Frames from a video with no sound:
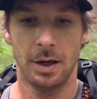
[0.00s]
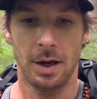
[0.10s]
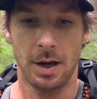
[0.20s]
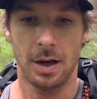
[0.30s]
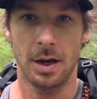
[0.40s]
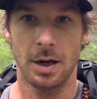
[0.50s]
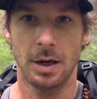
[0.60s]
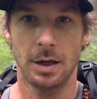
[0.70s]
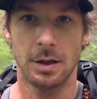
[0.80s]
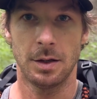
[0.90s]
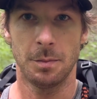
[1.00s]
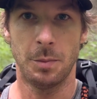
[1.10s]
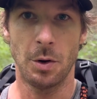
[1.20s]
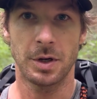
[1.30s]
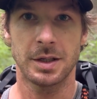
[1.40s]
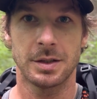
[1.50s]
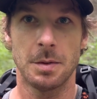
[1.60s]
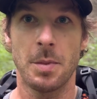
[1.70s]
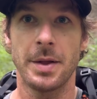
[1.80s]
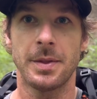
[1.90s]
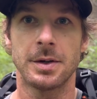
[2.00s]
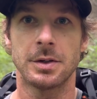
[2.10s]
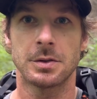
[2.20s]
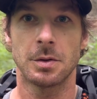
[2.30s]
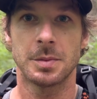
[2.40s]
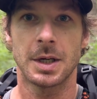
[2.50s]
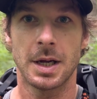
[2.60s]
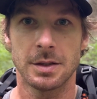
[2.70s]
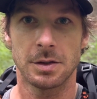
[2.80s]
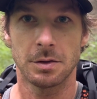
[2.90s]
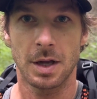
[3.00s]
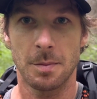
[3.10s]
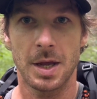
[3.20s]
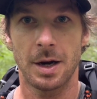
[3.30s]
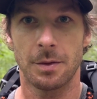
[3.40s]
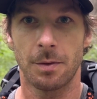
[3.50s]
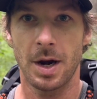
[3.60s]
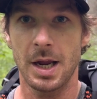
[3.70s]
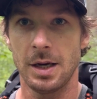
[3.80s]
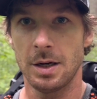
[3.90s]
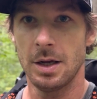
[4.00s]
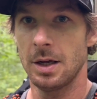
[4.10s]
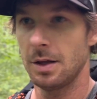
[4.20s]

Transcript: And bonus, it might thunderstorm tonight, so get me out of the rain.